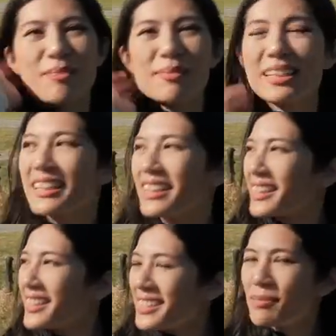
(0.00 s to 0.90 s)
But yeah,
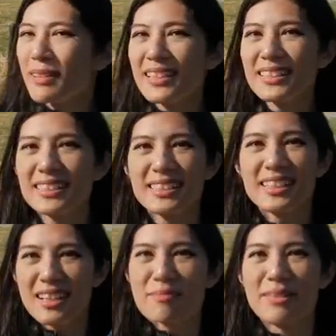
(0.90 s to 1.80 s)
this place,
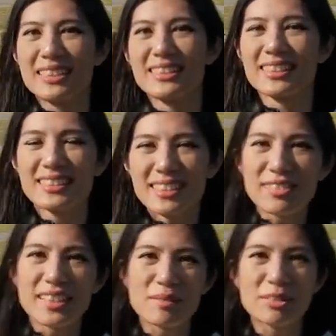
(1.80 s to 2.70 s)
amazing.
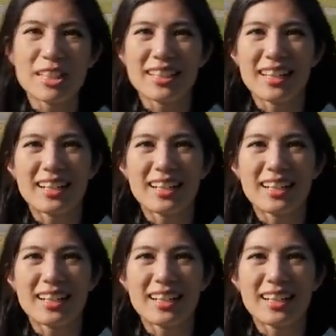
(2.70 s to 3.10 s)
Definitely come check it